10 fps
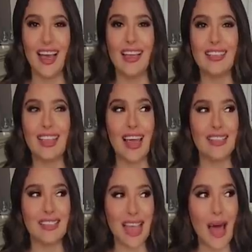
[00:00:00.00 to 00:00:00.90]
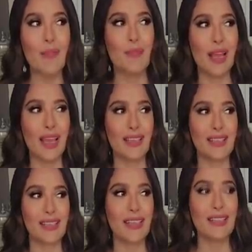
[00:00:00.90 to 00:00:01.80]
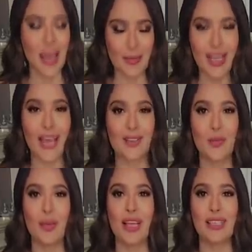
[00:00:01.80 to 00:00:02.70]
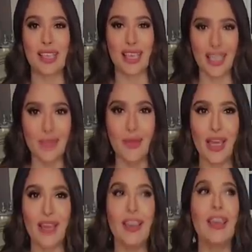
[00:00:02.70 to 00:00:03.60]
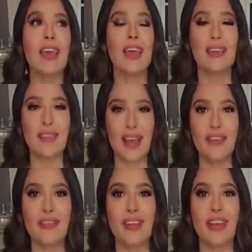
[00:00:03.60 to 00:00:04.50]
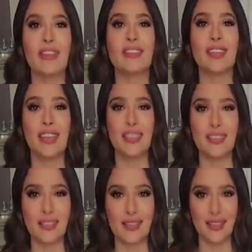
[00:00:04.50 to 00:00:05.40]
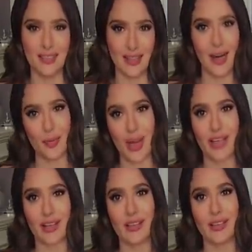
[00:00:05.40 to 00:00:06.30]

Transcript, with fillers: and and Sam plays Sam Jackson plays the hitman, and Ryan Reynolds is our bodyguard.